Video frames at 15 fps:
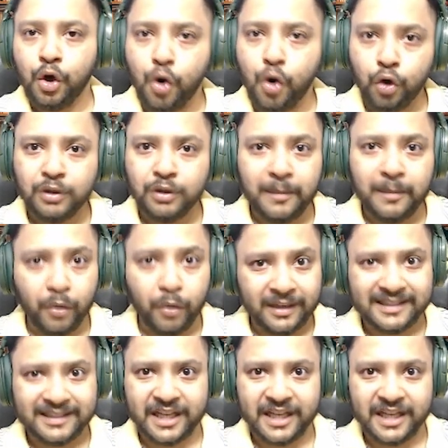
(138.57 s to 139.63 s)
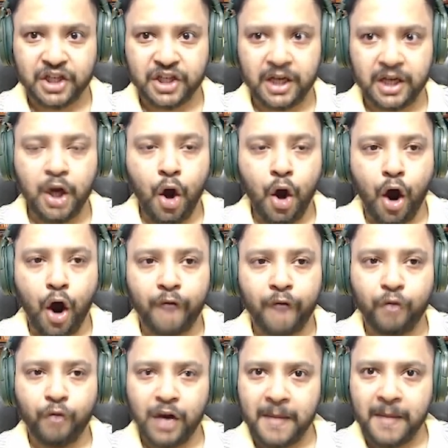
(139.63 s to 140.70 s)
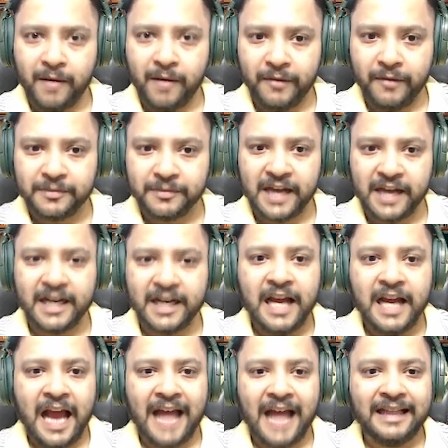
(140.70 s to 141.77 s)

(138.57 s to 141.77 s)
model section of Ollama website and then